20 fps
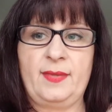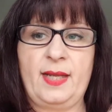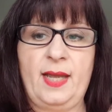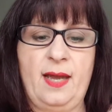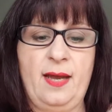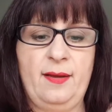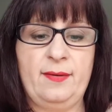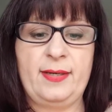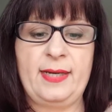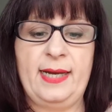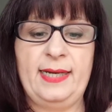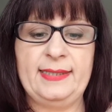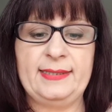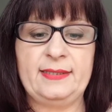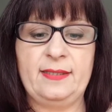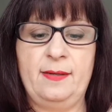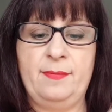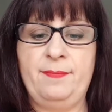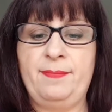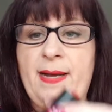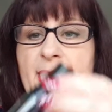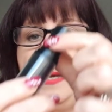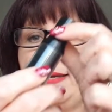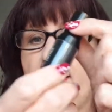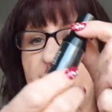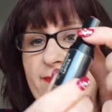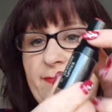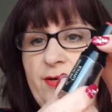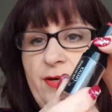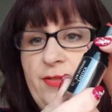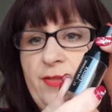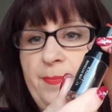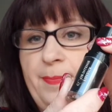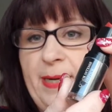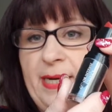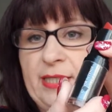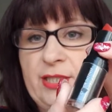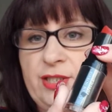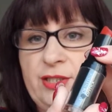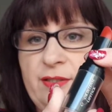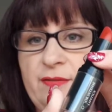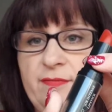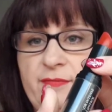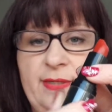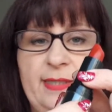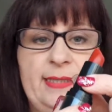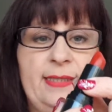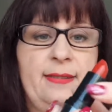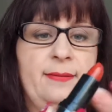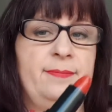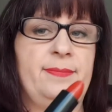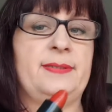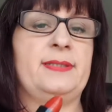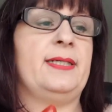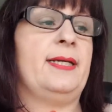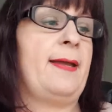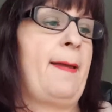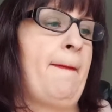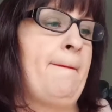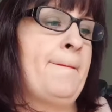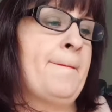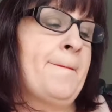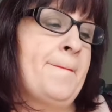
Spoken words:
Okay, so I'm back. I've got the Passionate Red lipstick.